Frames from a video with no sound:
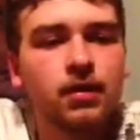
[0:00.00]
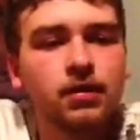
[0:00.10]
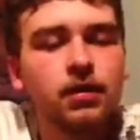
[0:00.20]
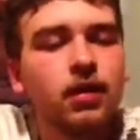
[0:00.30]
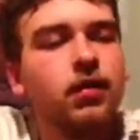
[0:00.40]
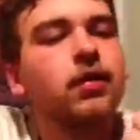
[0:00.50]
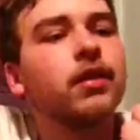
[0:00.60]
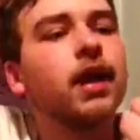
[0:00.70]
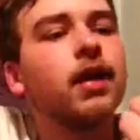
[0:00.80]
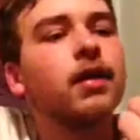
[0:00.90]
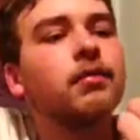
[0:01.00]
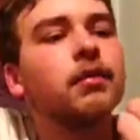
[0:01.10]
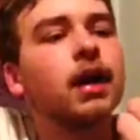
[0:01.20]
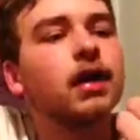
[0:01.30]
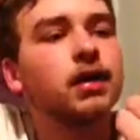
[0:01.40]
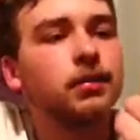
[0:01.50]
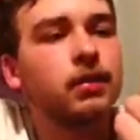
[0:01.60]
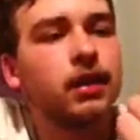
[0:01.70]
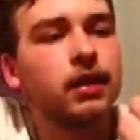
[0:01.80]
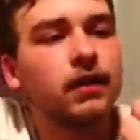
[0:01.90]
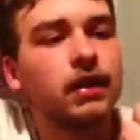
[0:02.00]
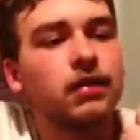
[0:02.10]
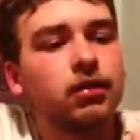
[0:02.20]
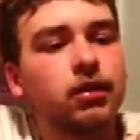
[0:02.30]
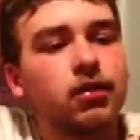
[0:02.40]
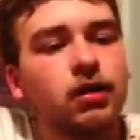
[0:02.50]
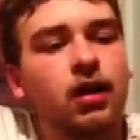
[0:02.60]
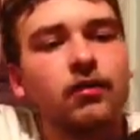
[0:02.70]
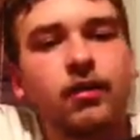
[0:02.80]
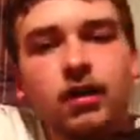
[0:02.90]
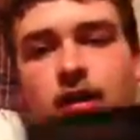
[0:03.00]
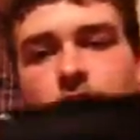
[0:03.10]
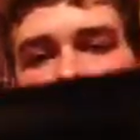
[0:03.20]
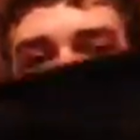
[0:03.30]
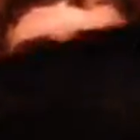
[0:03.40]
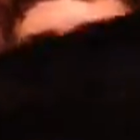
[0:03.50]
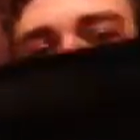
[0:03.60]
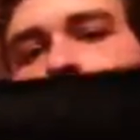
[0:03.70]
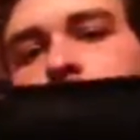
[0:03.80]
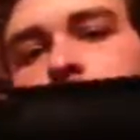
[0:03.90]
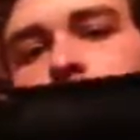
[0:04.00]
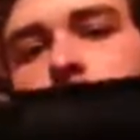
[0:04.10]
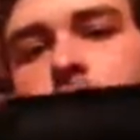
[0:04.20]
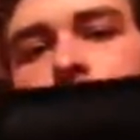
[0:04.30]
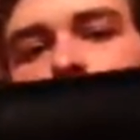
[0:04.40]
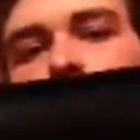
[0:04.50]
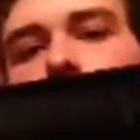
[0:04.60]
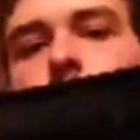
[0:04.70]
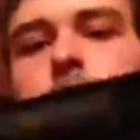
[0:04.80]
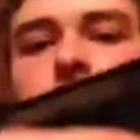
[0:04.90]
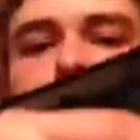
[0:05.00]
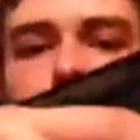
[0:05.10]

So I'm not complaining that he took those off. But in lieu of the foregrip, he did